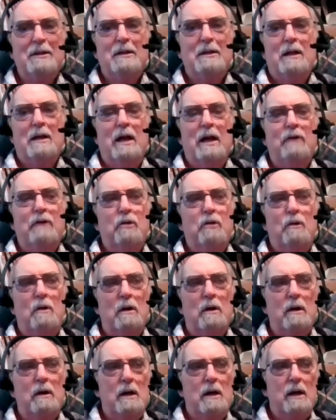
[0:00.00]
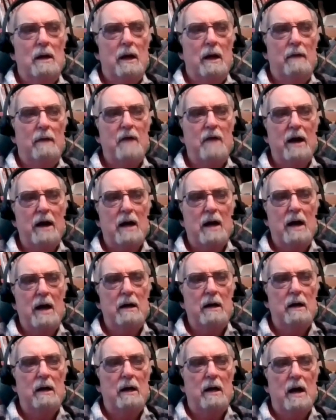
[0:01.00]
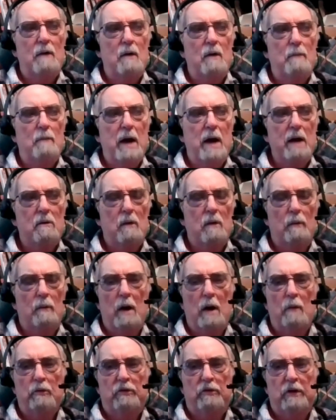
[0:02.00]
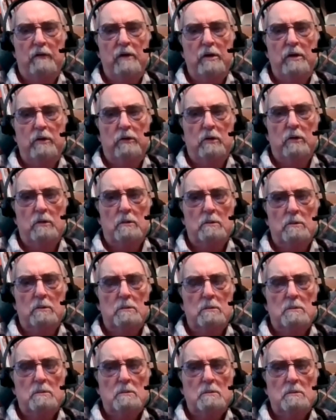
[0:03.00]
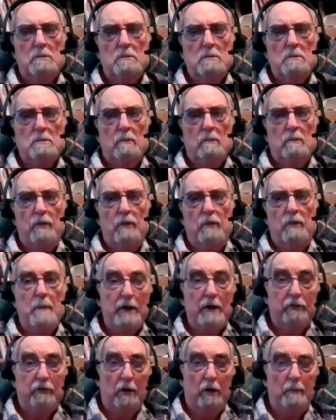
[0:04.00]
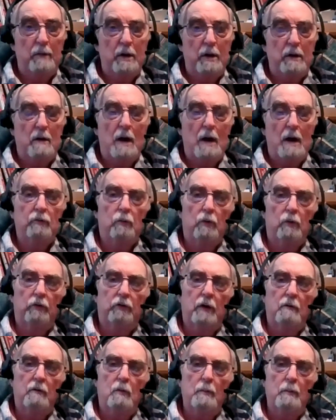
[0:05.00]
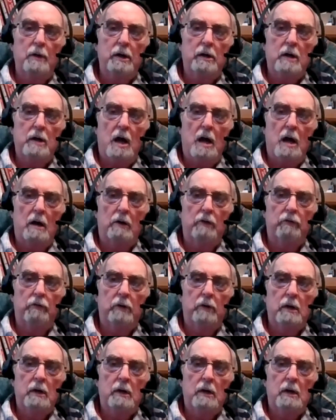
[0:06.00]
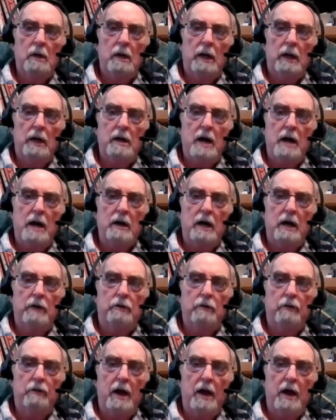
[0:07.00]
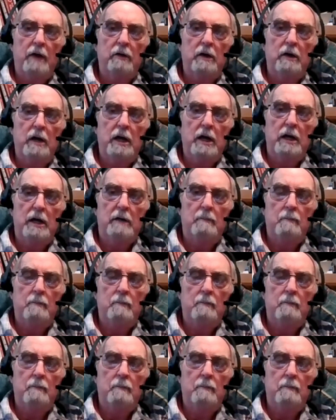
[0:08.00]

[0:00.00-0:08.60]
and so on. In fact, I went bankrupt when I was 70 years old. The banks took me under. I was worth several $1,000,000 in 2008,